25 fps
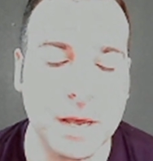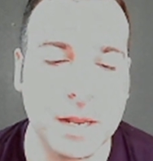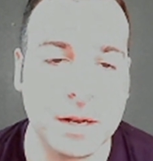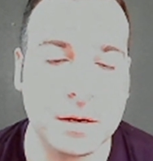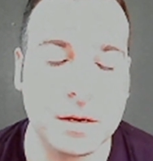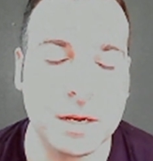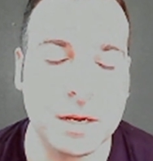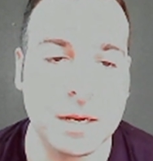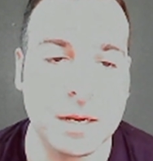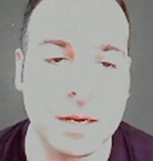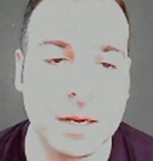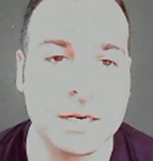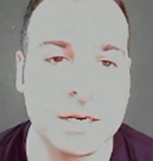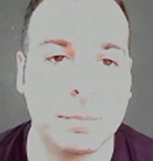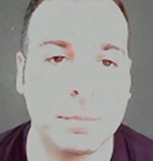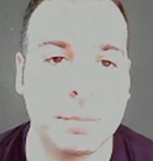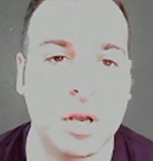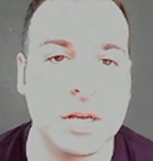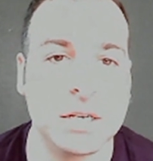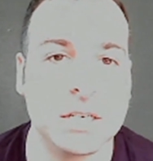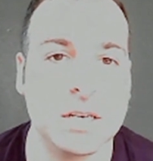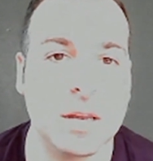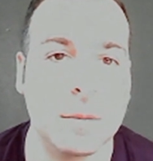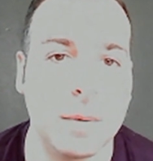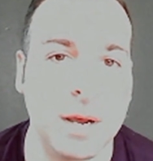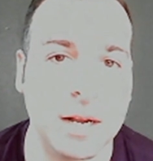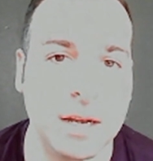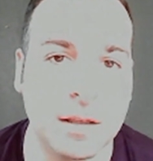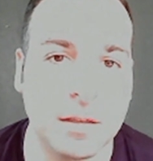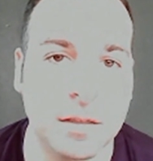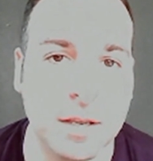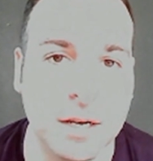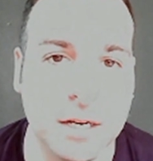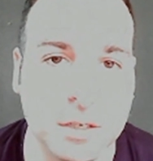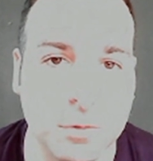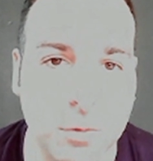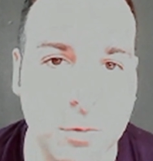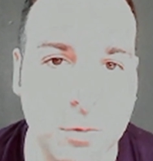And it applies to many
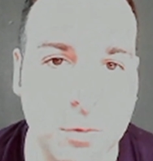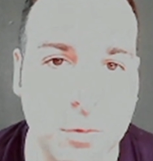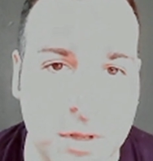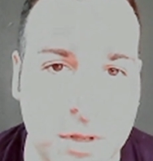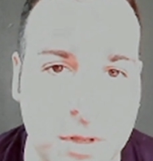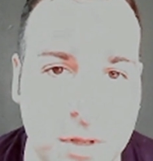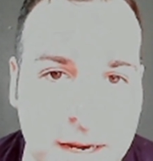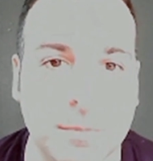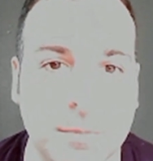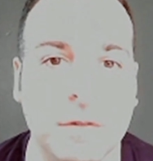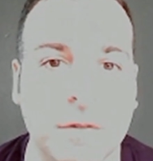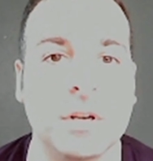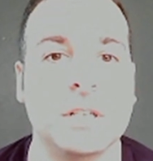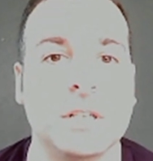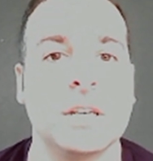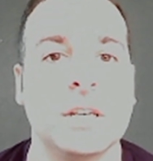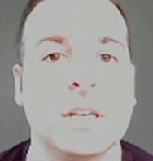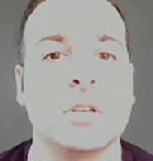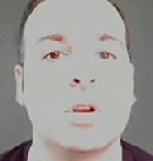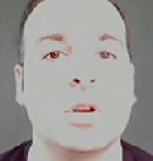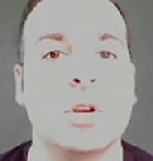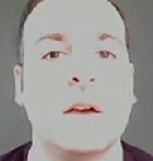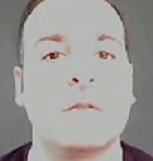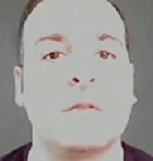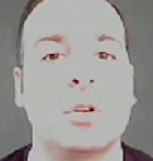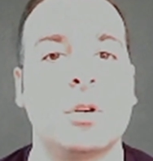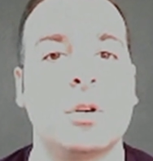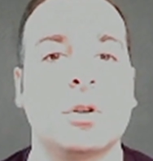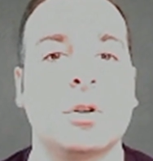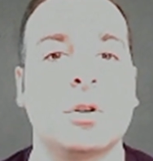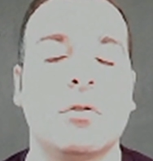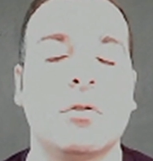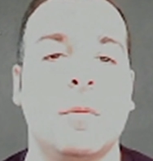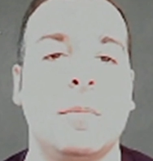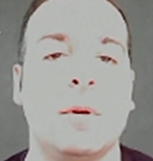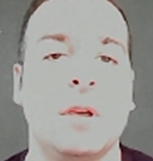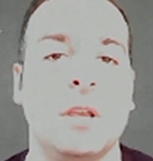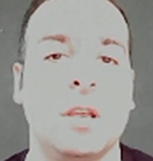things within that. For instance, you have Dr.
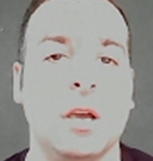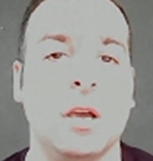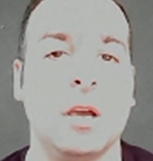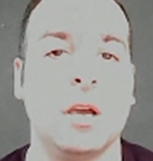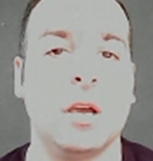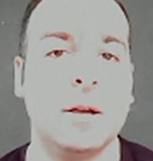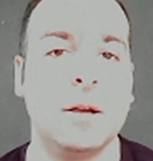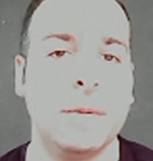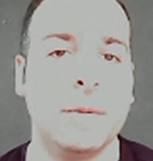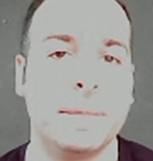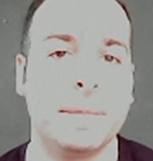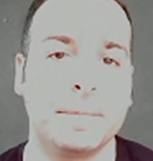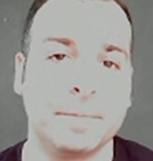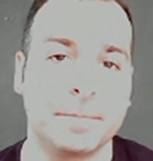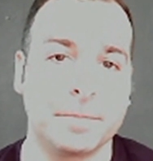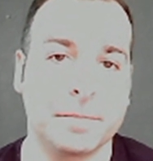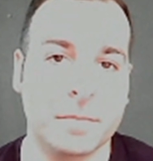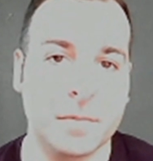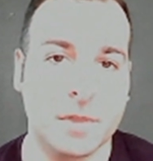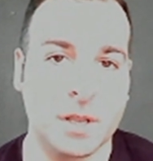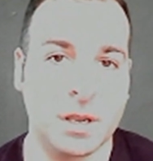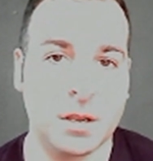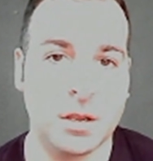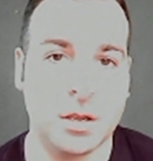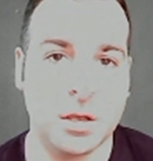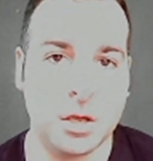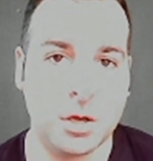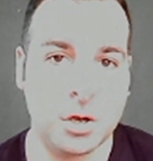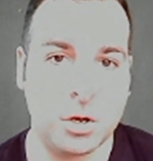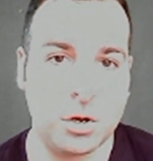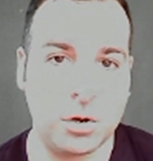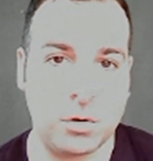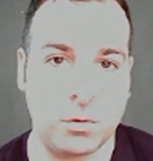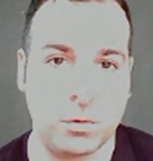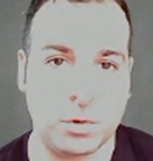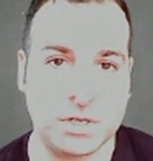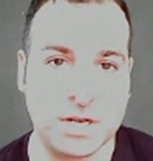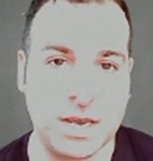Robert Young,
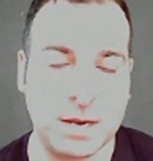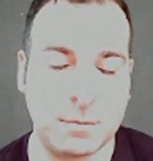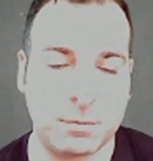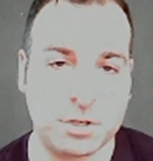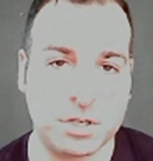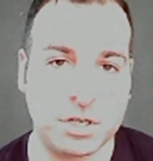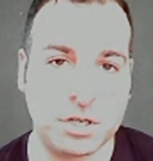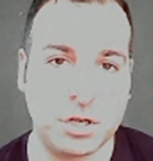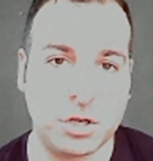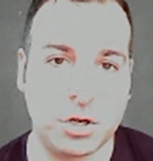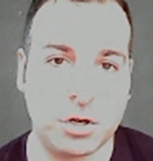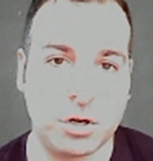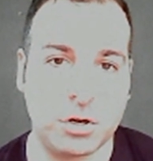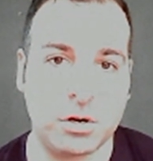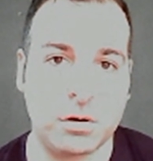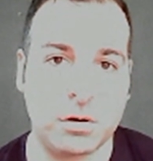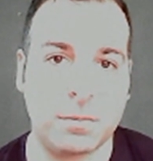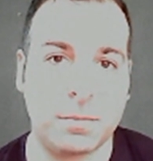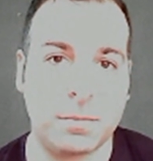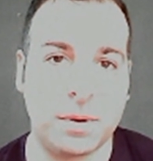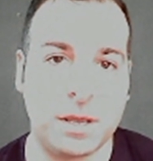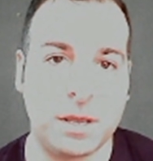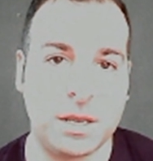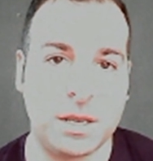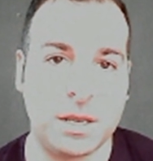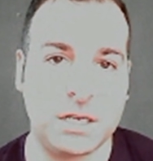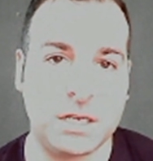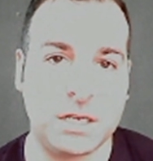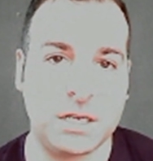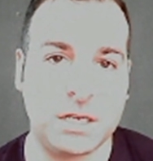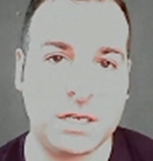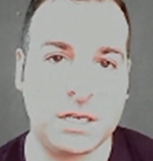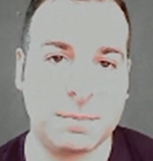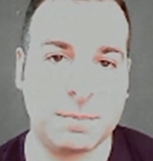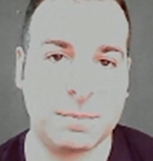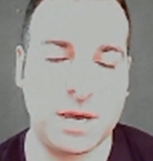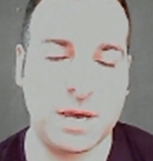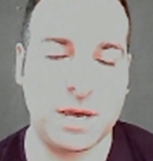who was able to cure his
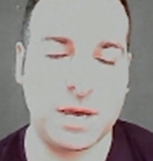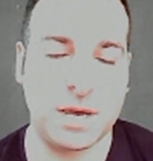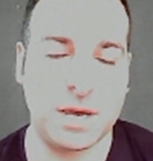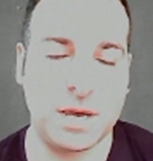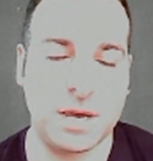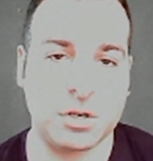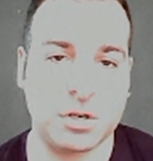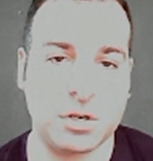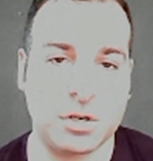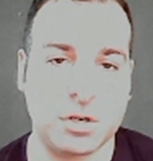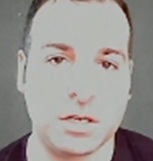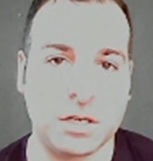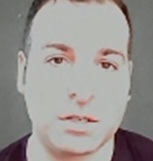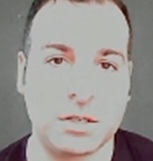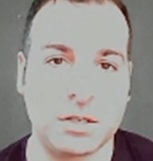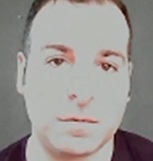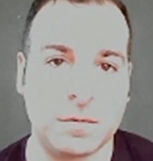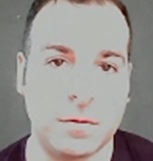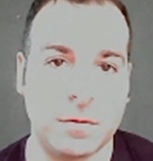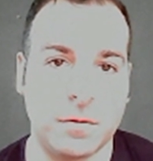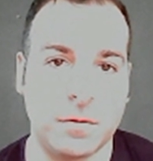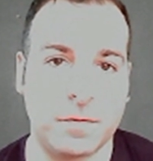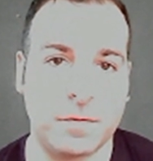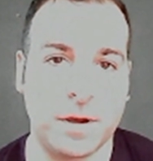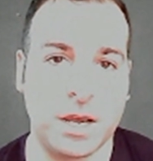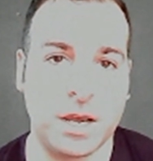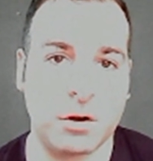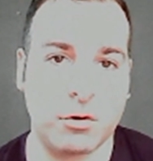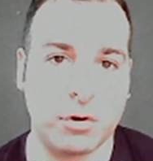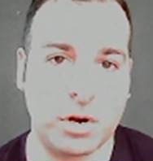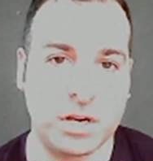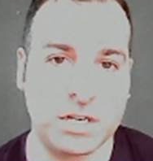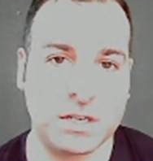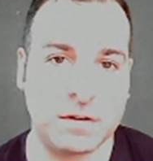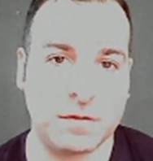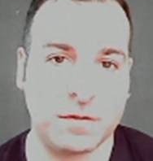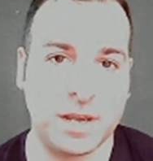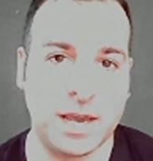patients who had very
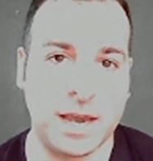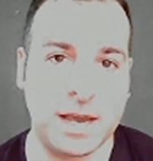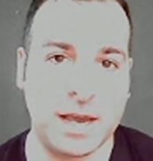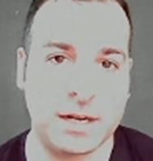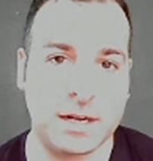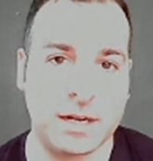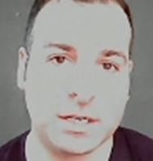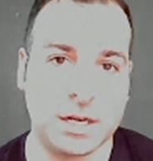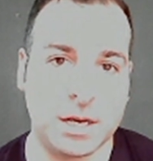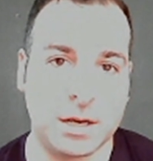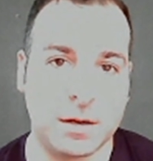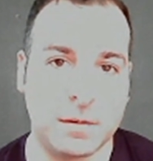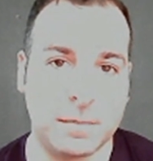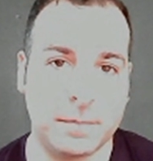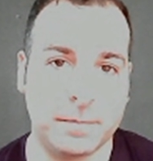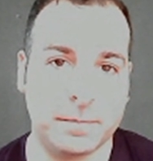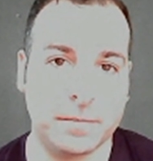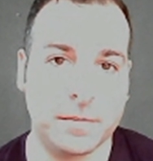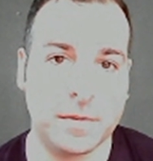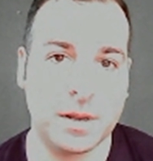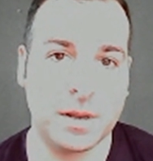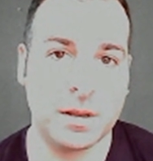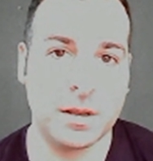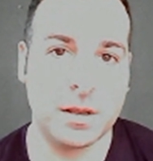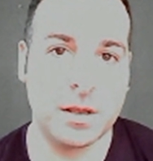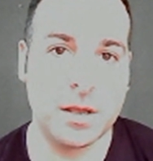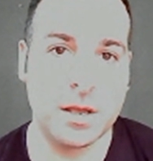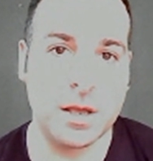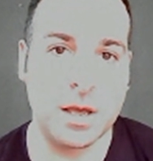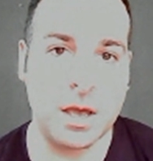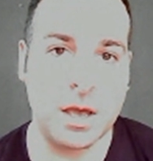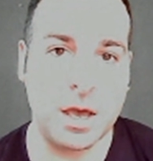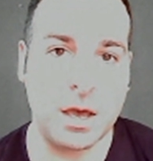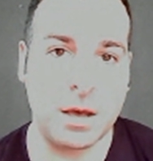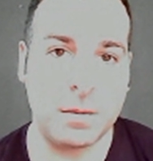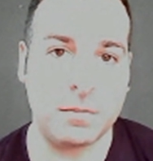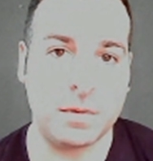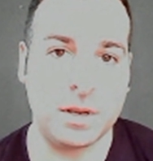aggressive cancer
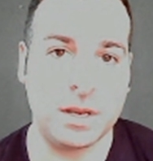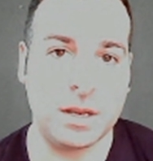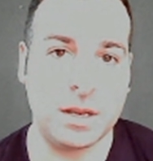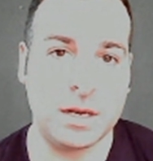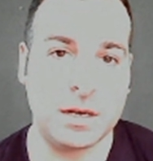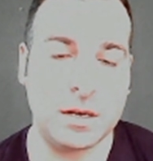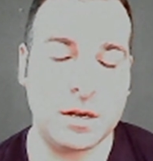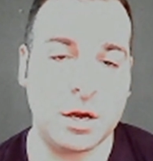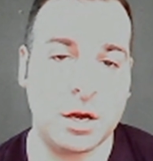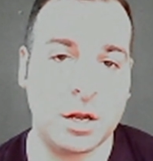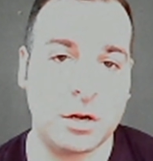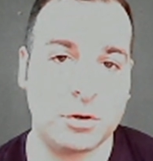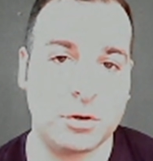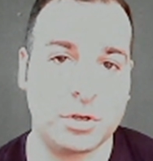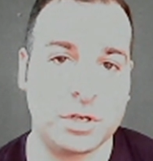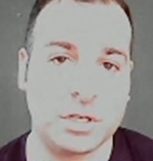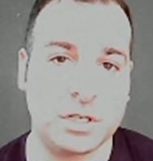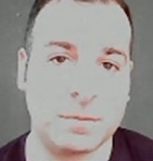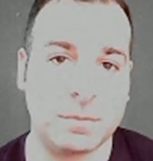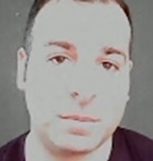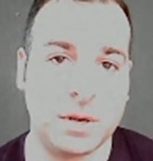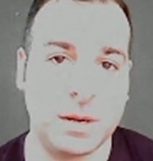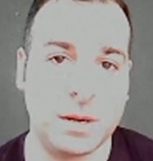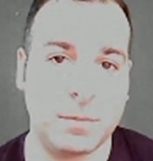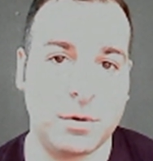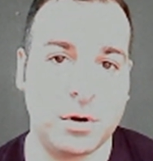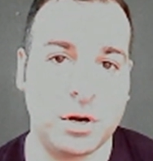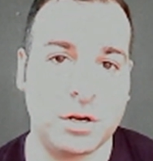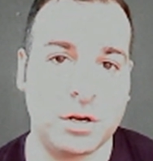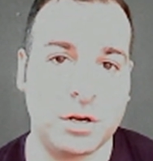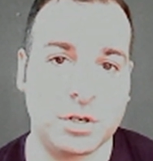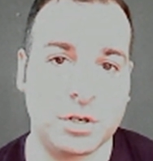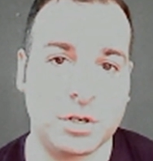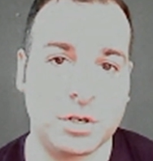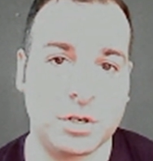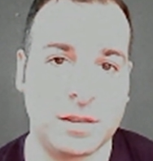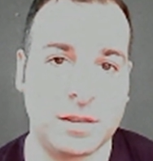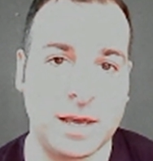in the hundreds of people,
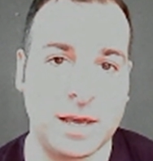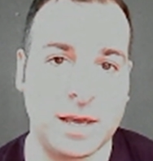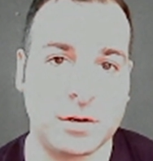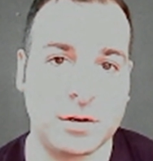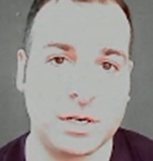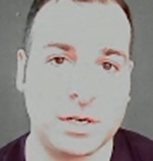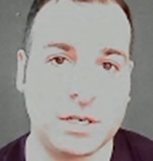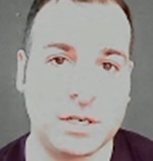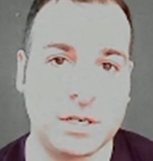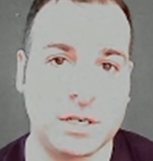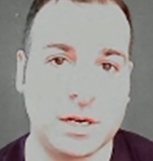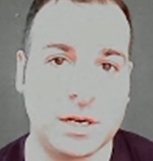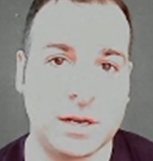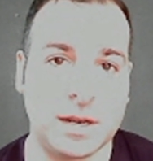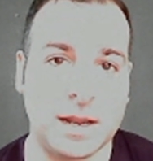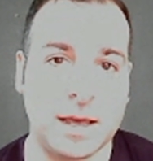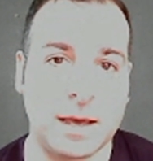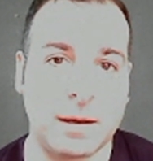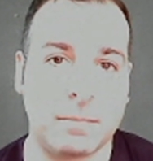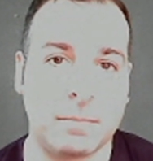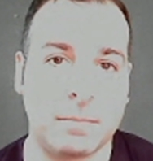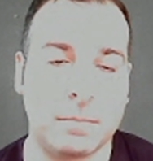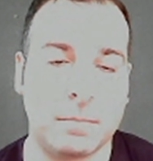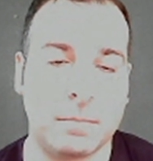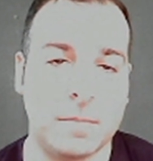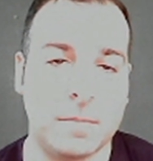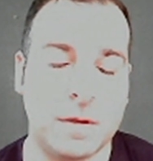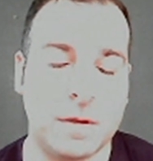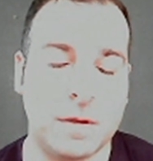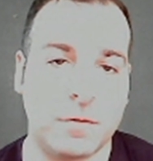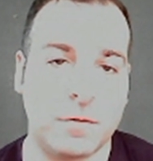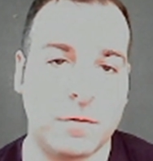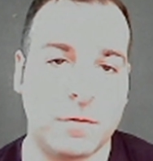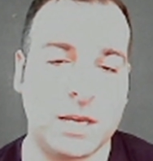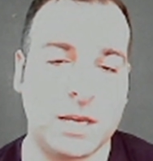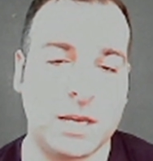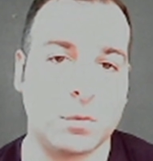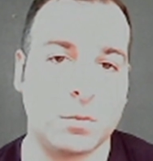hundreds of thousands, and that
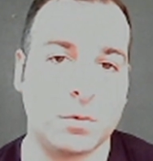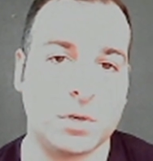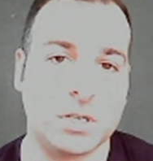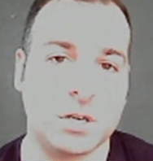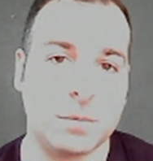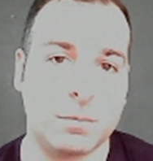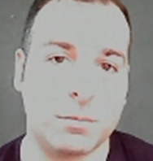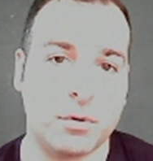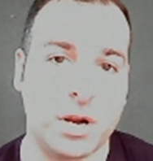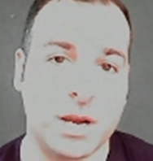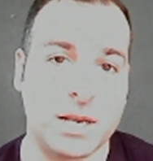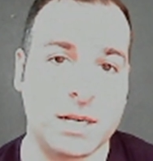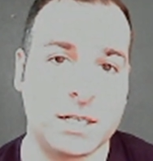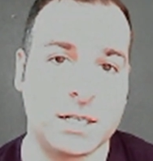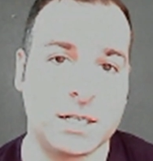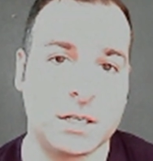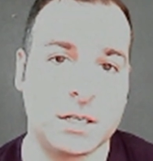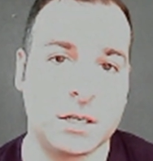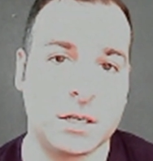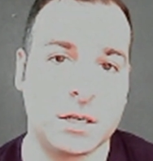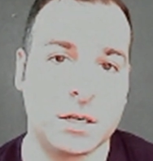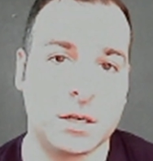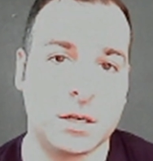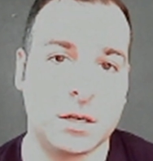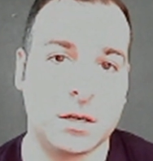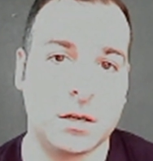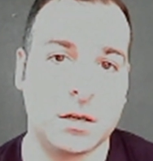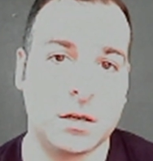information was suppressed.